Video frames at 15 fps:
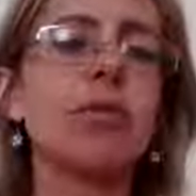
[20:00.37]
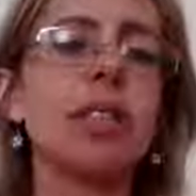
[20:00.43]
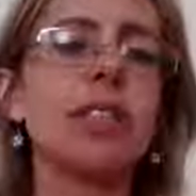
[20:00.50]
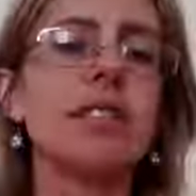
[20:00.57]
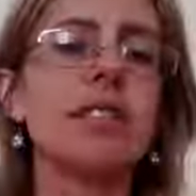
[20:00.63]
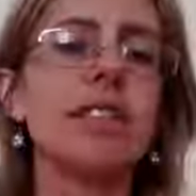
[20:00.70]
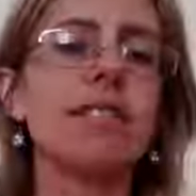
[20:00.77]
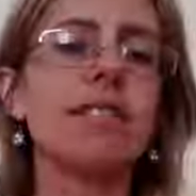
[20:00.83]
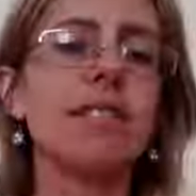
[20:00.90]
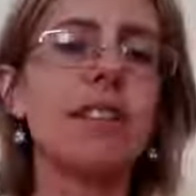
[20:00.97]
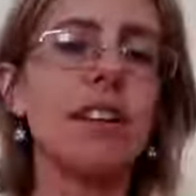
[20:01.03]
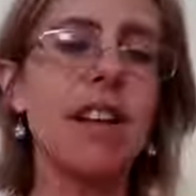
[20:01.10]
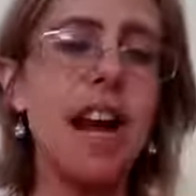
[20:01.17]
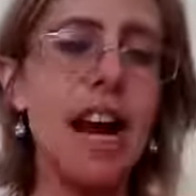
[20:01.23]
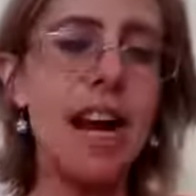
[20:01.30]
to it in
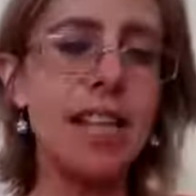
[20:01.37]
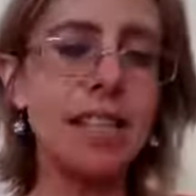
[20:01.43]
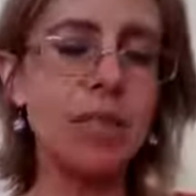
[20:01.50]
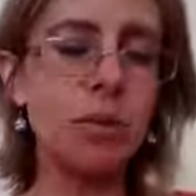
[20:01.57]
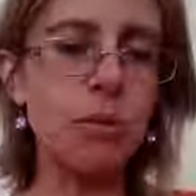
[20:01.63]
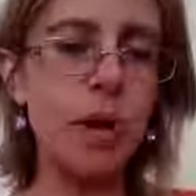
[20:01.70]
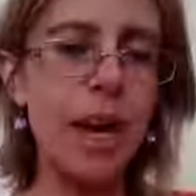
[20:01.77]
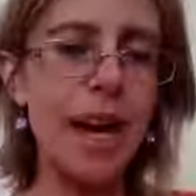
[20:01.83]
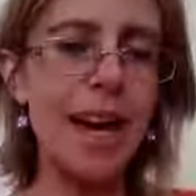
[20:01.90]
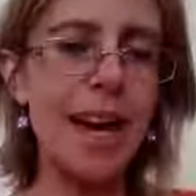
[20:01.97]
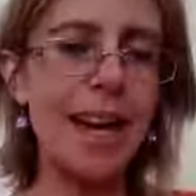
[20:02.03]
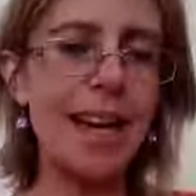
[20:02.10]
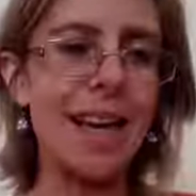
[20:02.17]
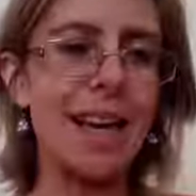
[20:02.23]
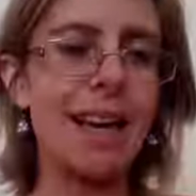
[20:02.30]
the right
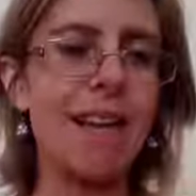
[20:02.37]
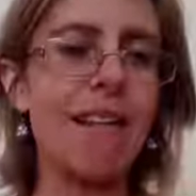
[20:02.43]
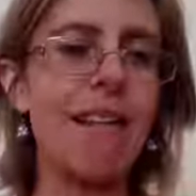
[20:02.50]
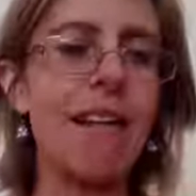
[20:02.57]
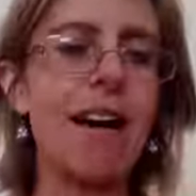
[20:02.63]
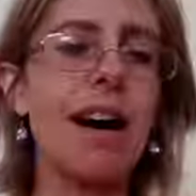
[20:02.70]
way,